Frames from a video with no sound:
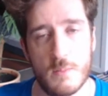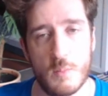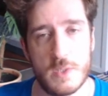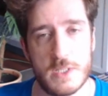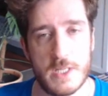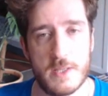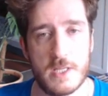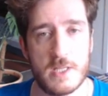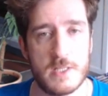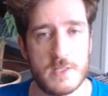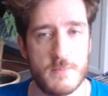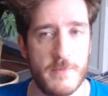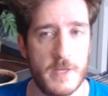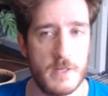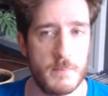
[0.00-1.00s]
which I think is
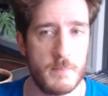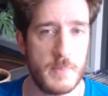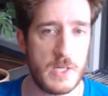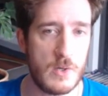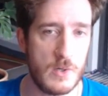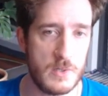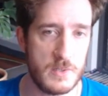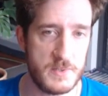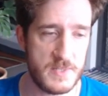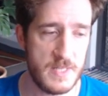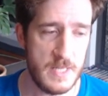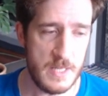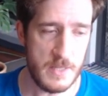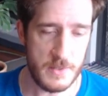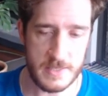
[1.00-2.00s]
fun because
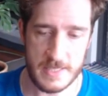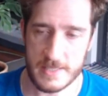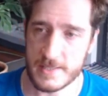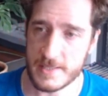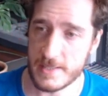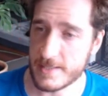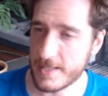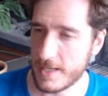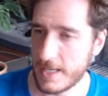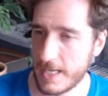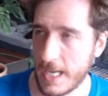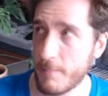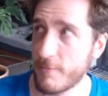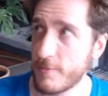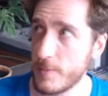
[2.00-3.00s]
the distance that I
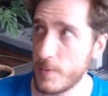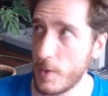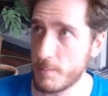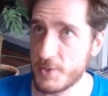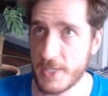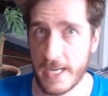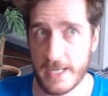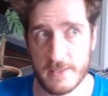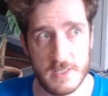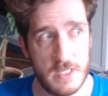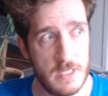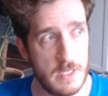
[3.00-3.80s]
am from the object,